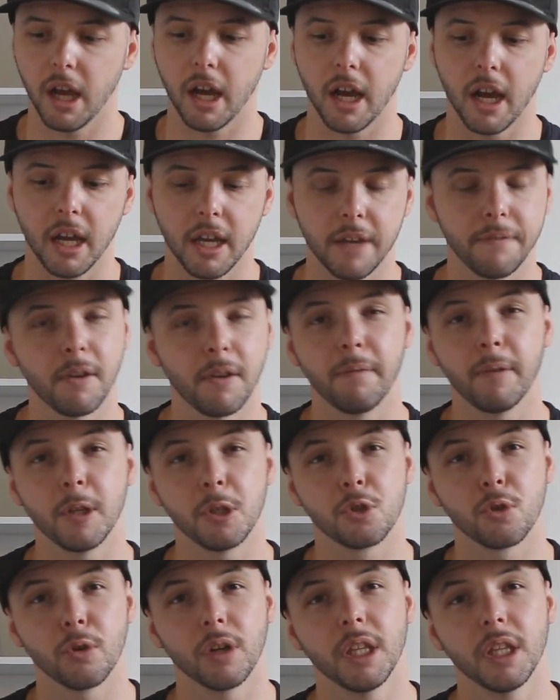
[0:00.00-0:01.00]
If you've
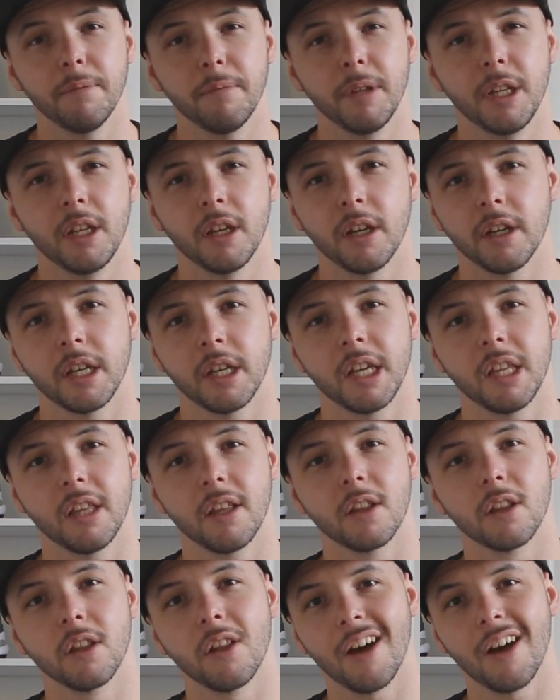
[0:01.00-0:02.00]
enjoyed the video,
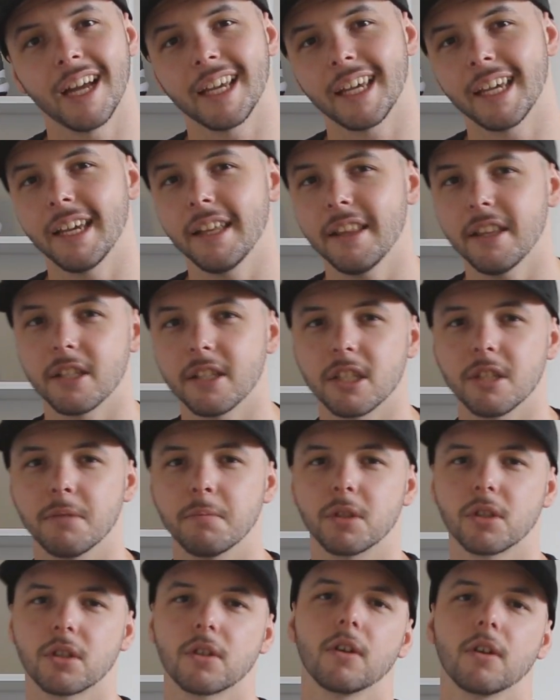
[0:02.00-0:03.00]
hit the like, hit the
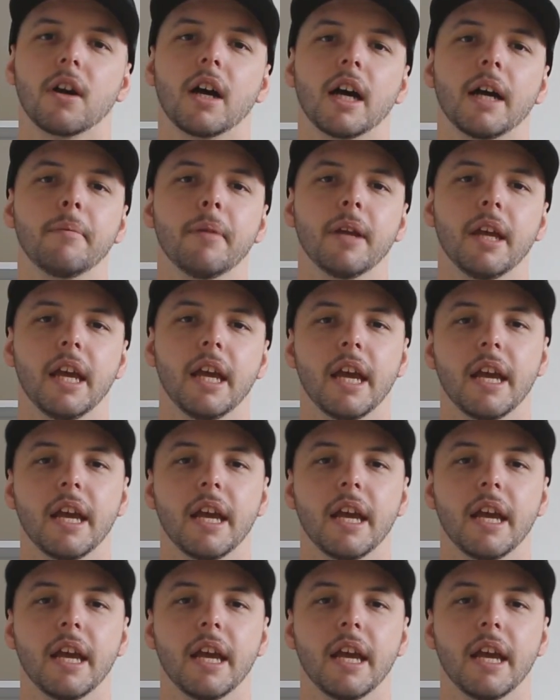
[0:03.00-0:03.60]
subscribe,